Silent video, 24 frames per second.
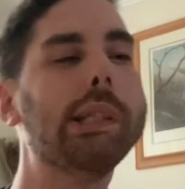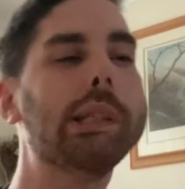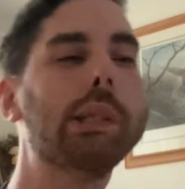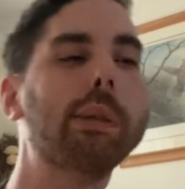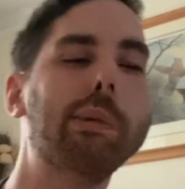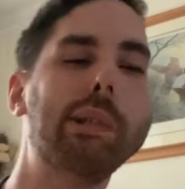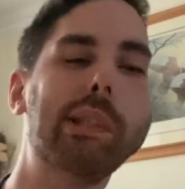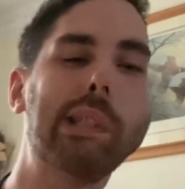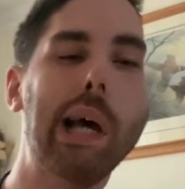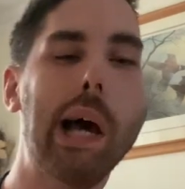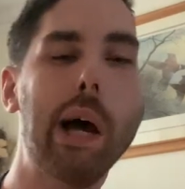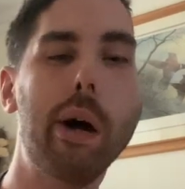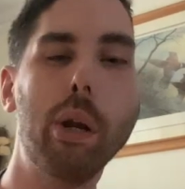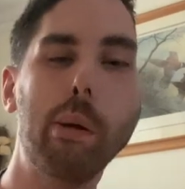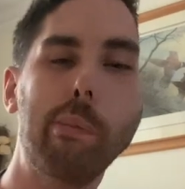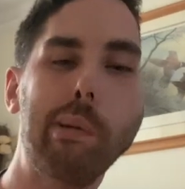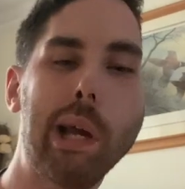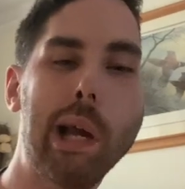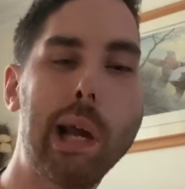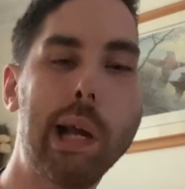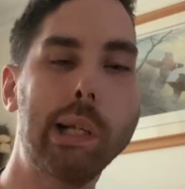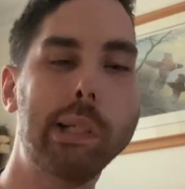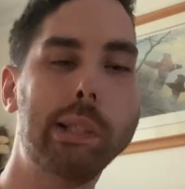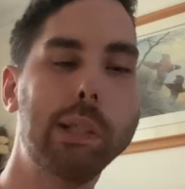So we sat on a
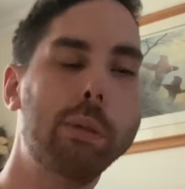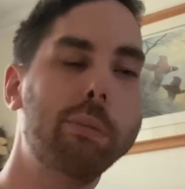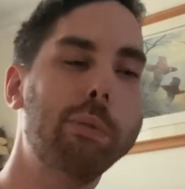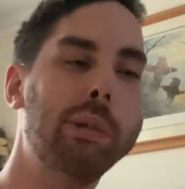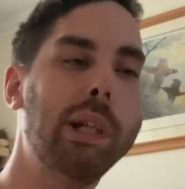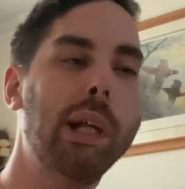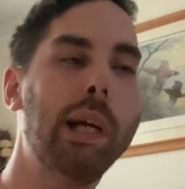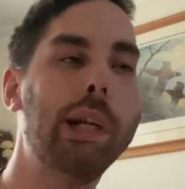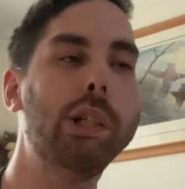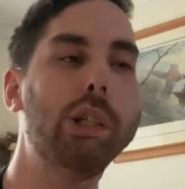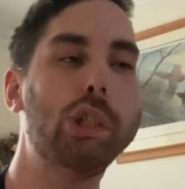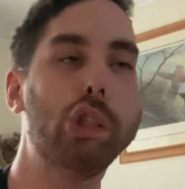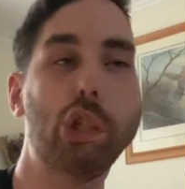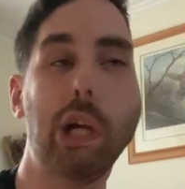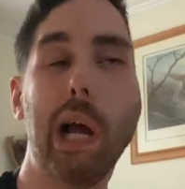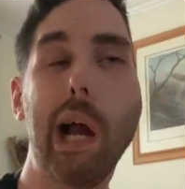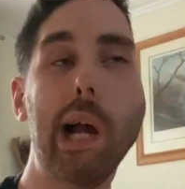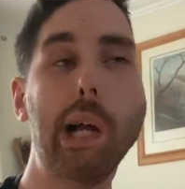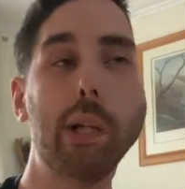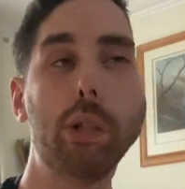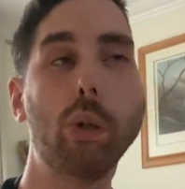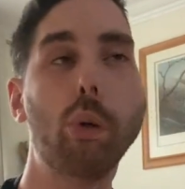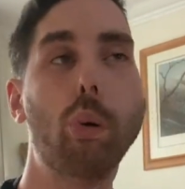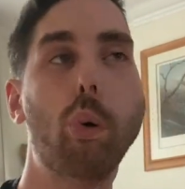bed and we like
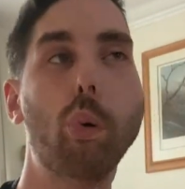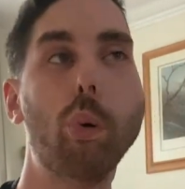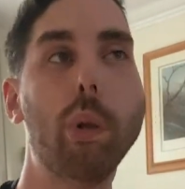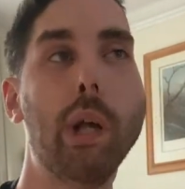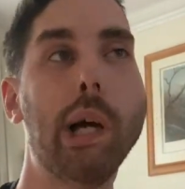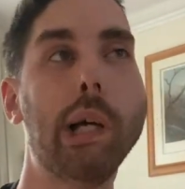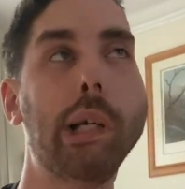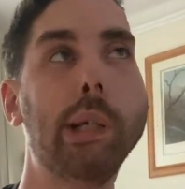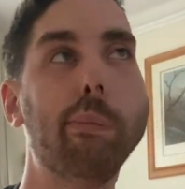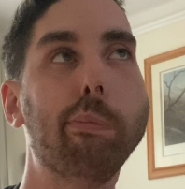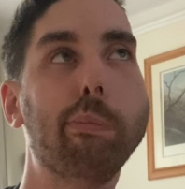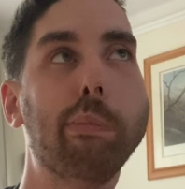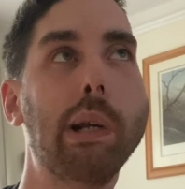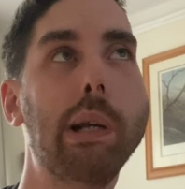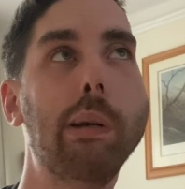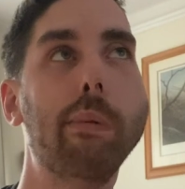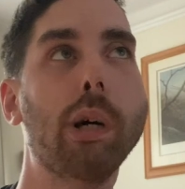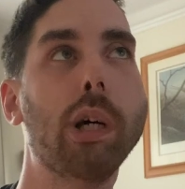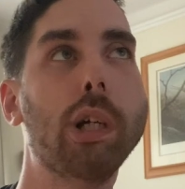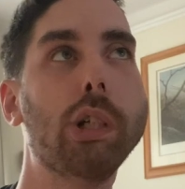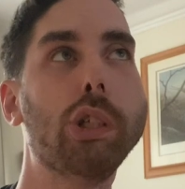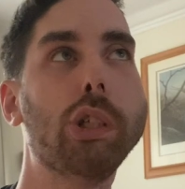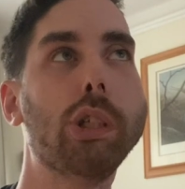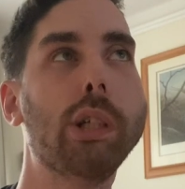chatted the whole night pretty
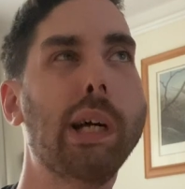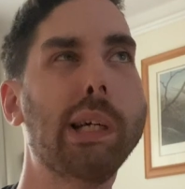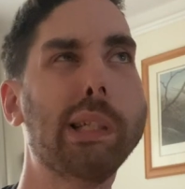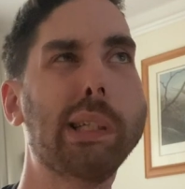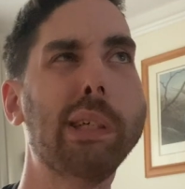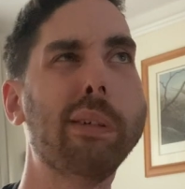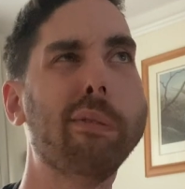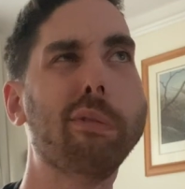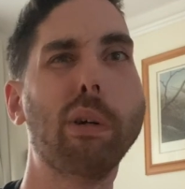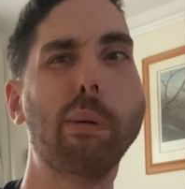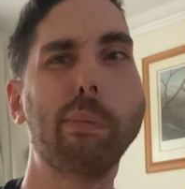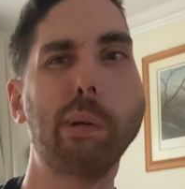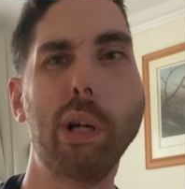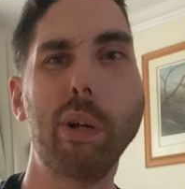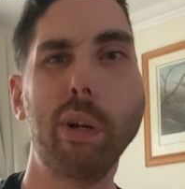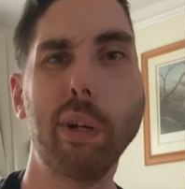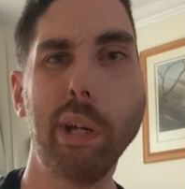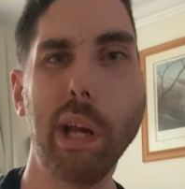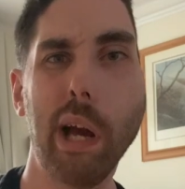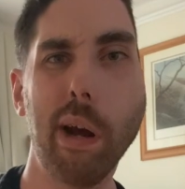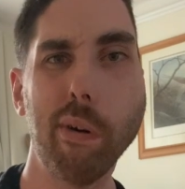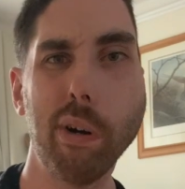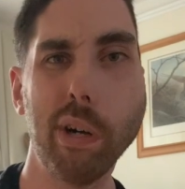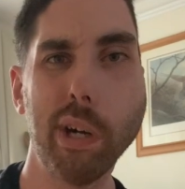much, I think for about an
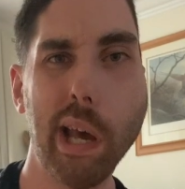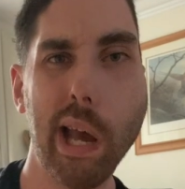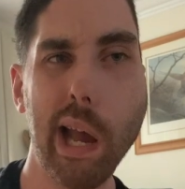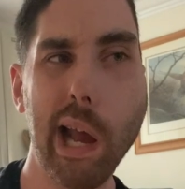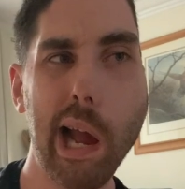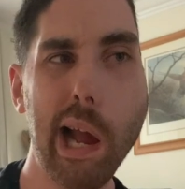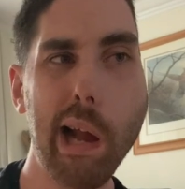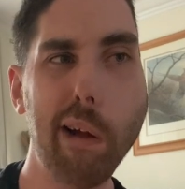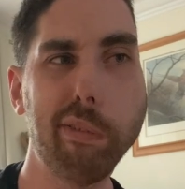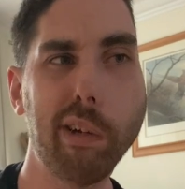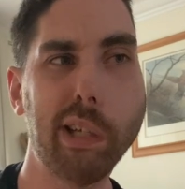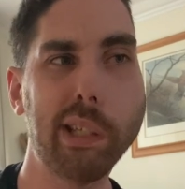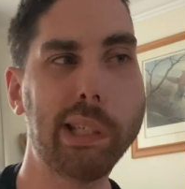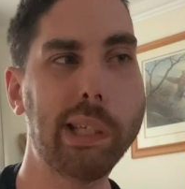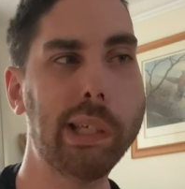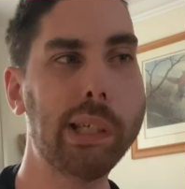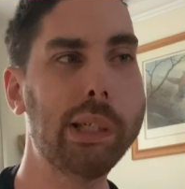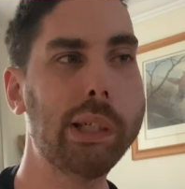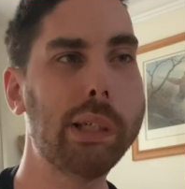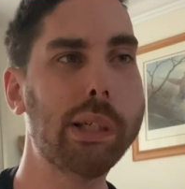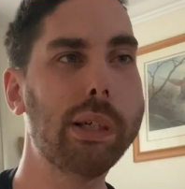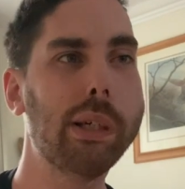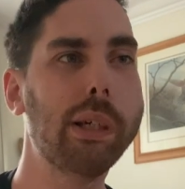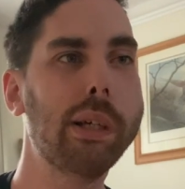hour and a half, I
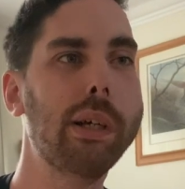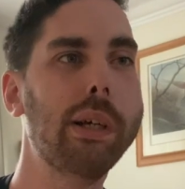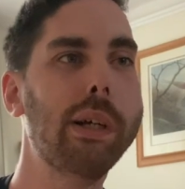think.